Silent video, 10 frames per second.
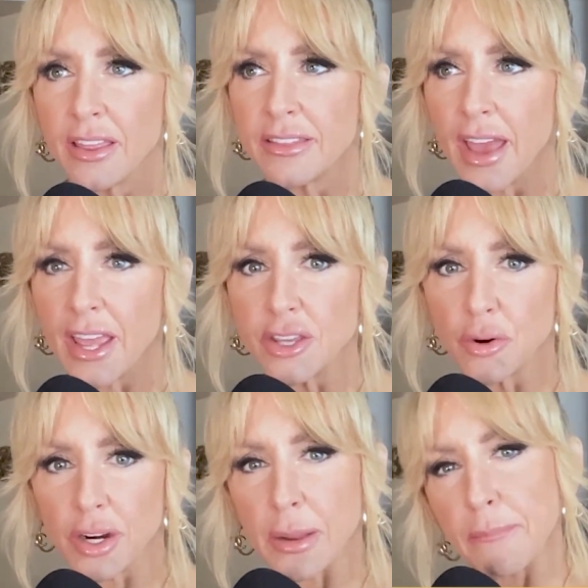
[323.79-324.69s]
that
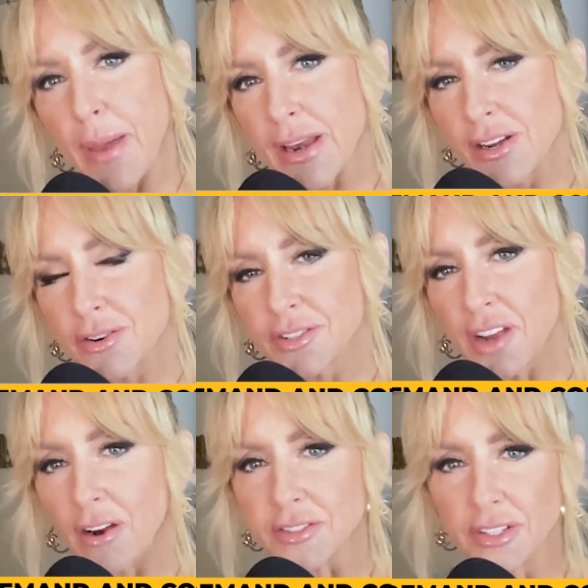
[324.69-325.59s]
your competitors
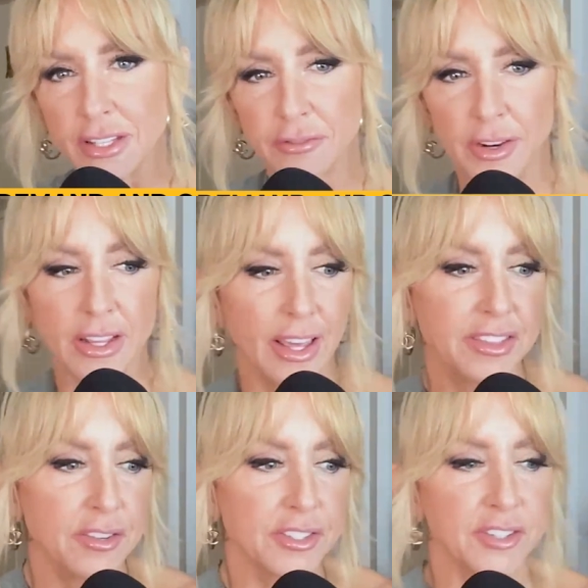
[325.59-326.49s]
are delivering it. Like
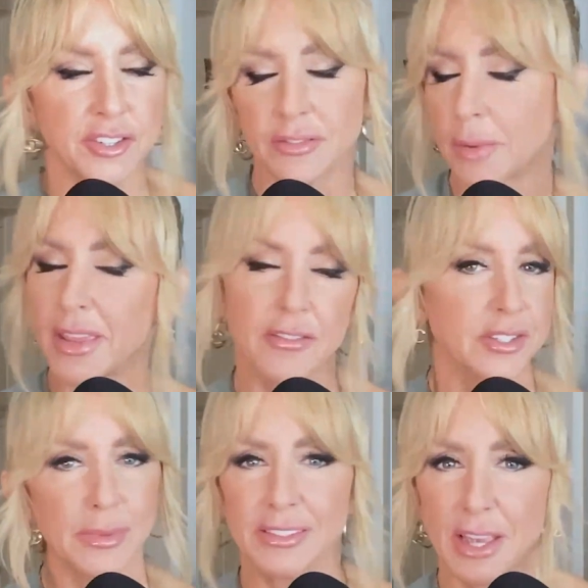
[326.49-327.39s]
there's a, let me give you
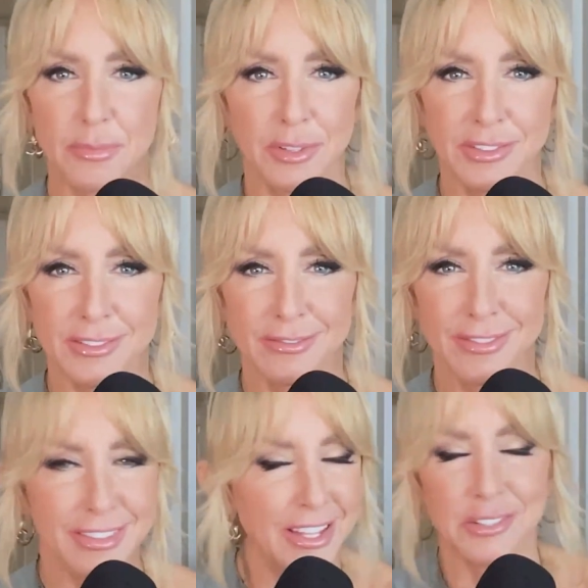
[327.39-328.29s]
some examples.
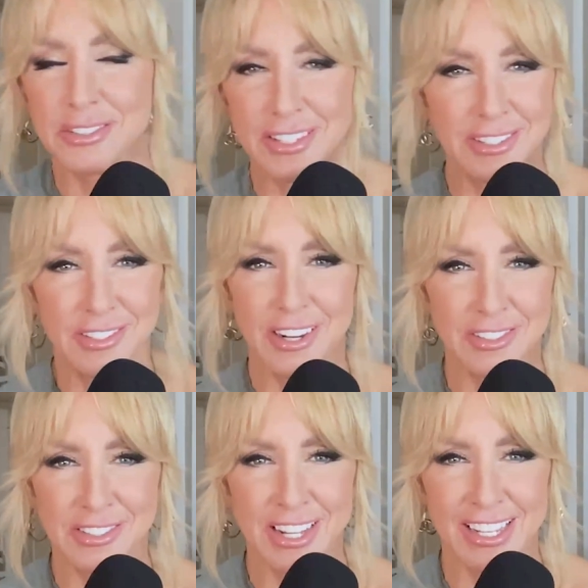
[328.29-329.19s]
That's always easier to
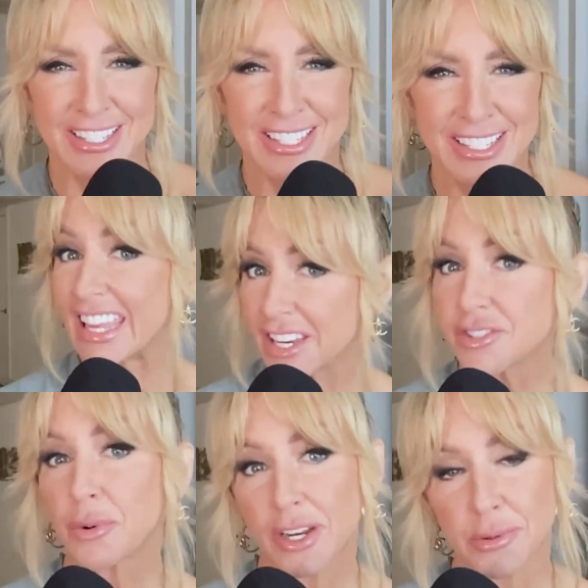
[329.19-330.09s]
understand. In
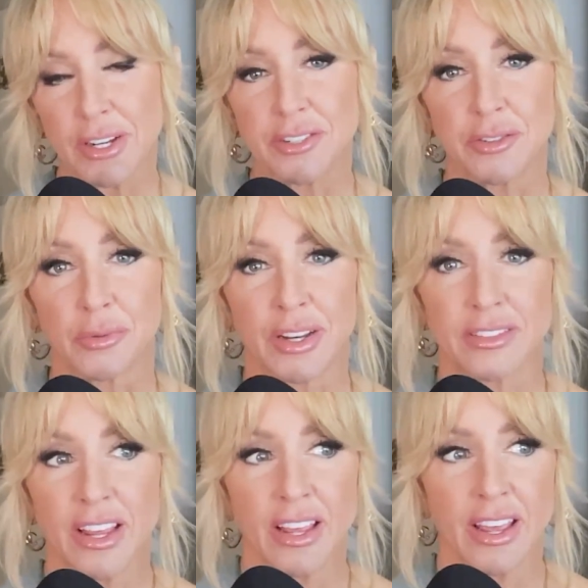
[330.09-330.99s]
2022, when